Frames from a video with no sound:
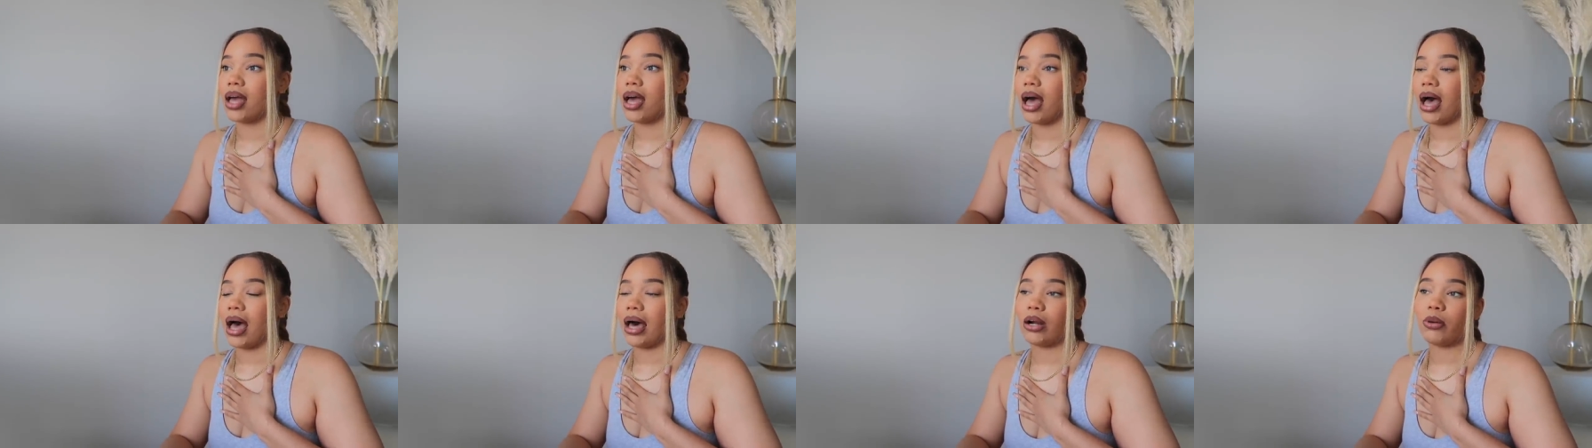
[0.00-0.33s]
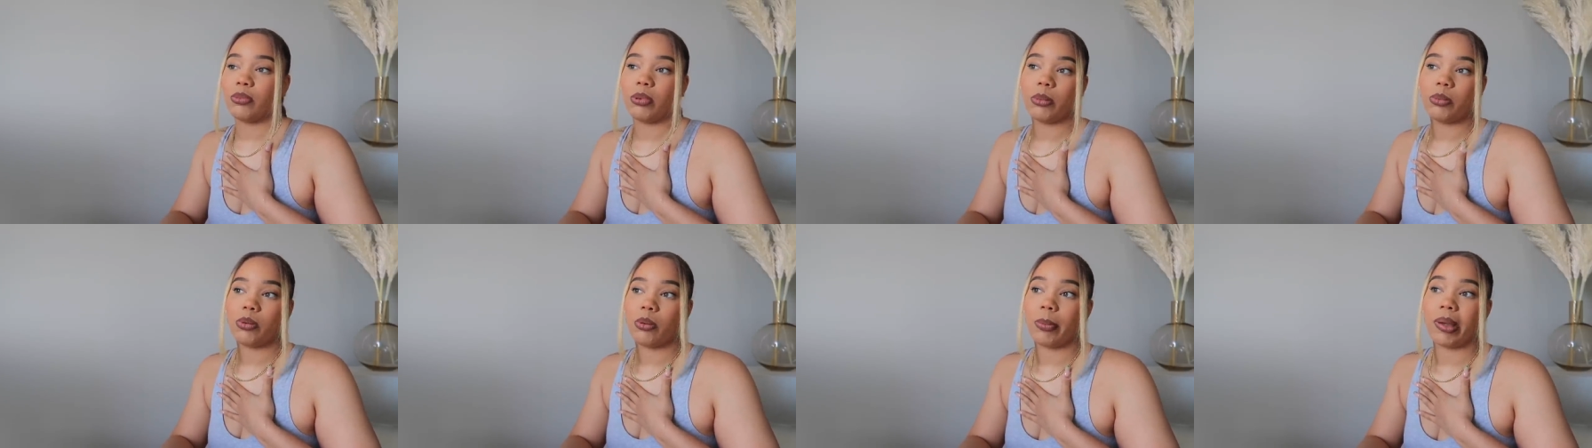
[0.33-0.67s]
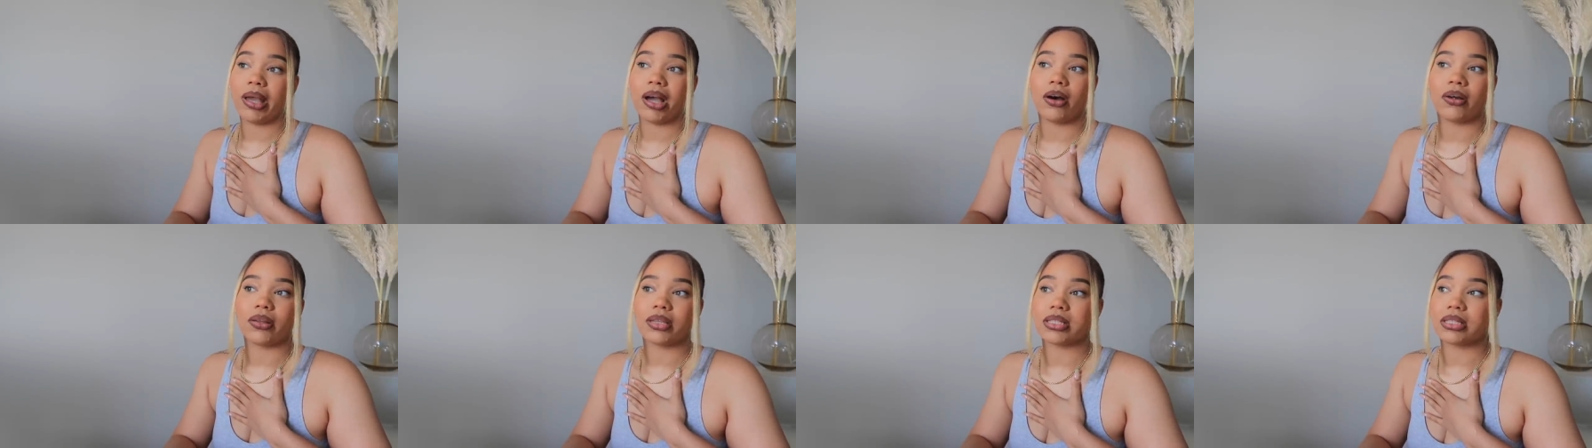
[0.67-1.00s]
how do people
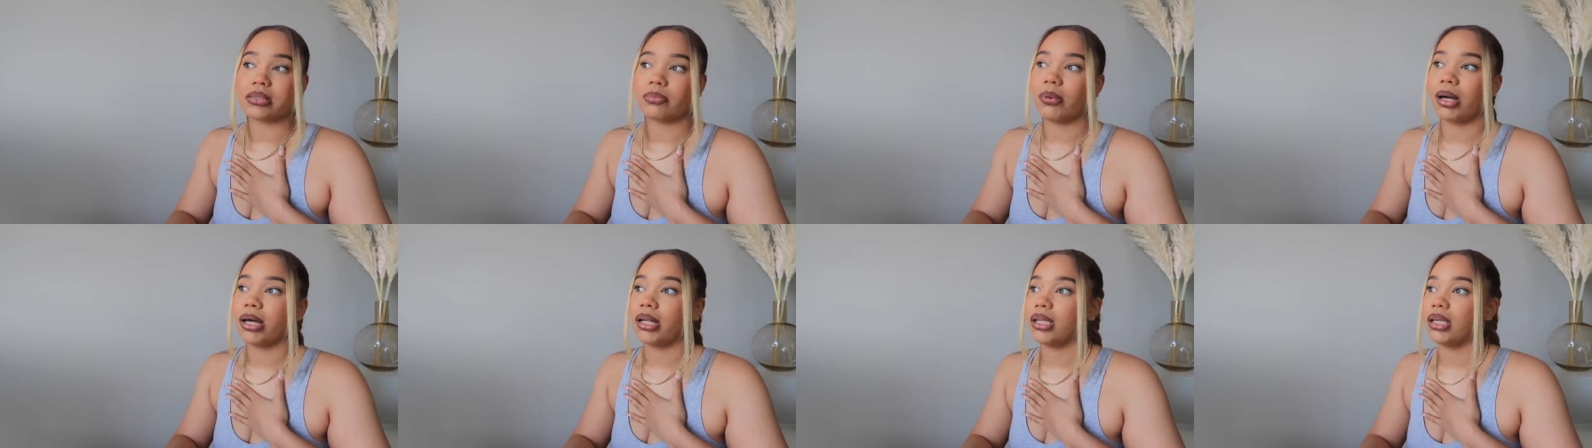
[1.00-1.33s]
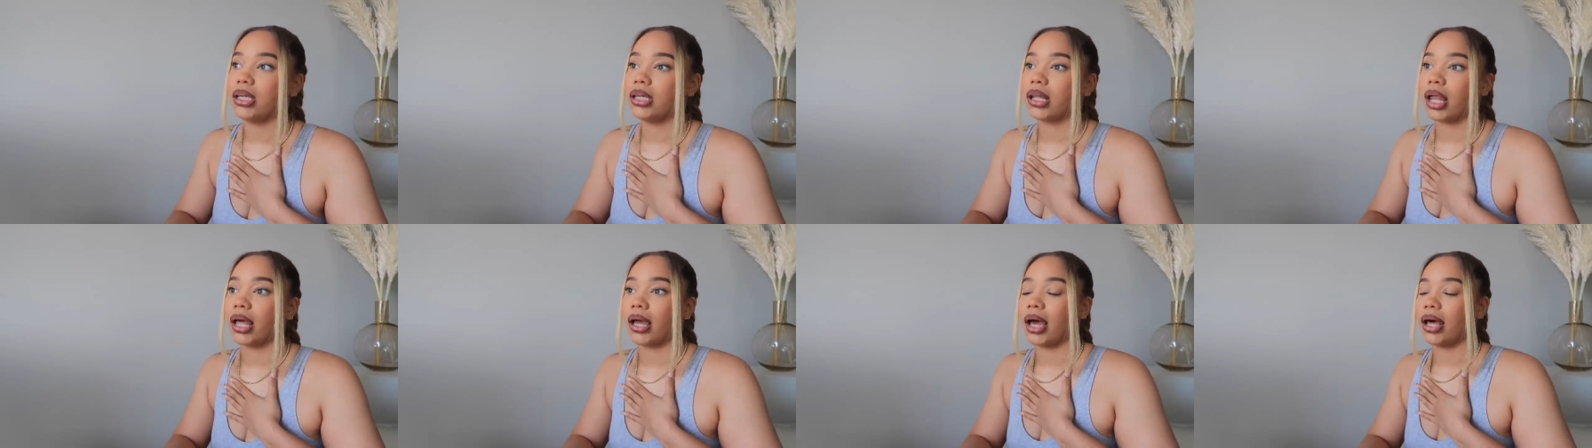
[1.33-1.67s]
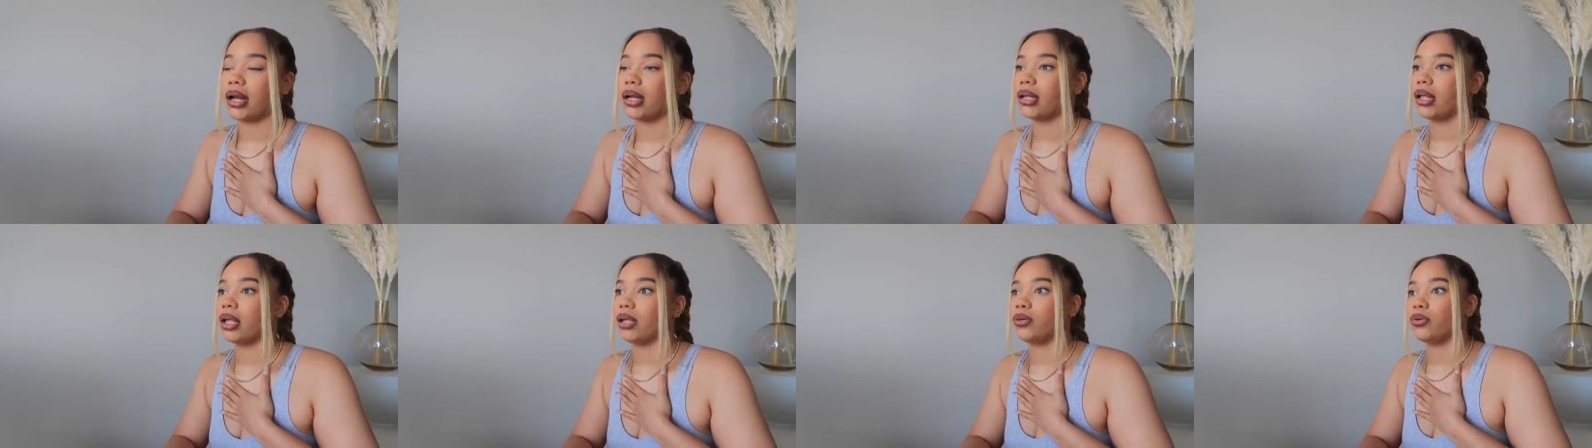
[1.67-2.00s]
make all this money? Like how
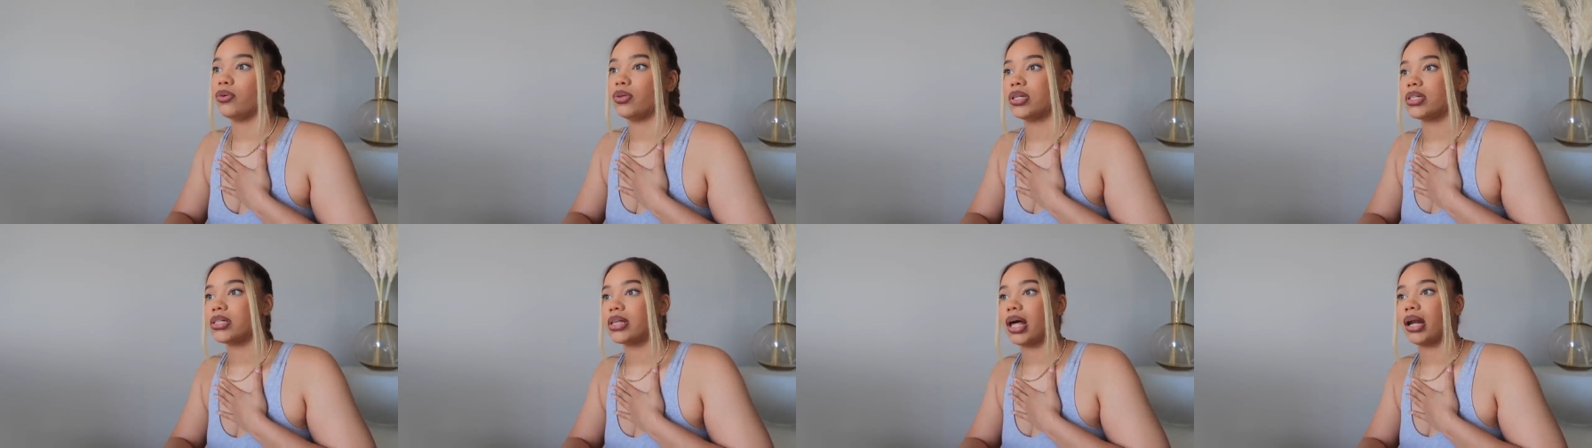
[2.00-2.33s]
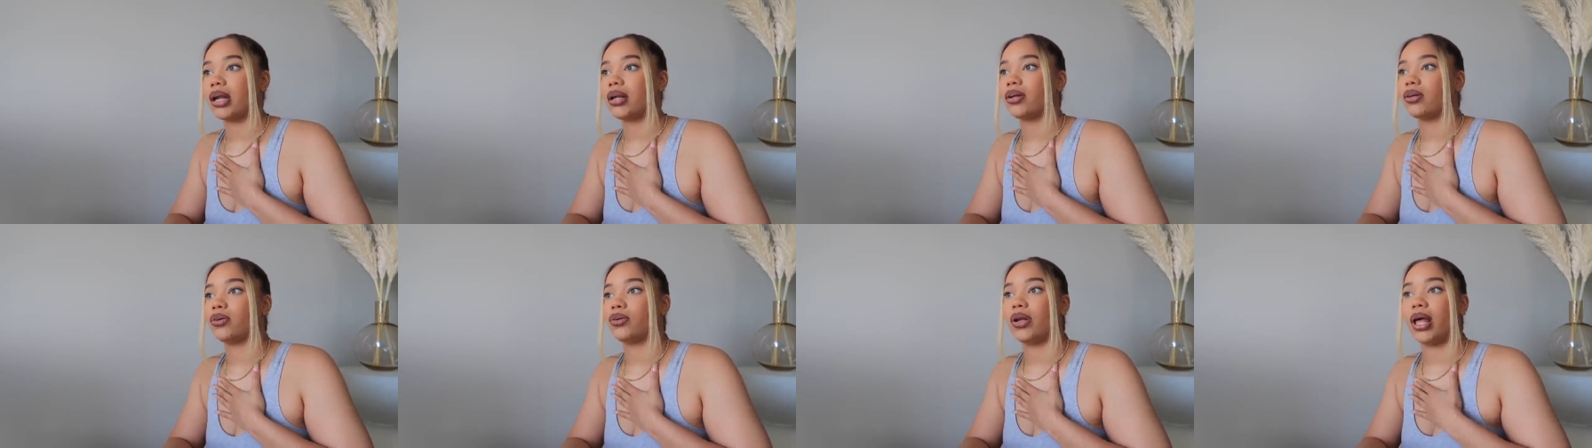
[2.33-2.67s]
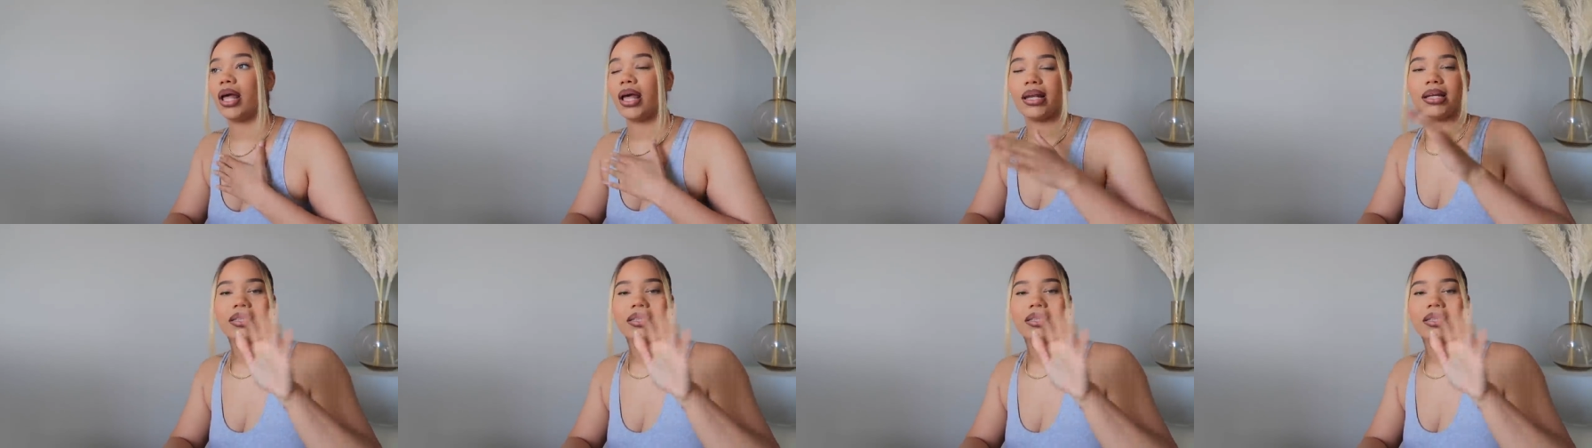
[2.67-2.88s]
do they do this, how do they do that?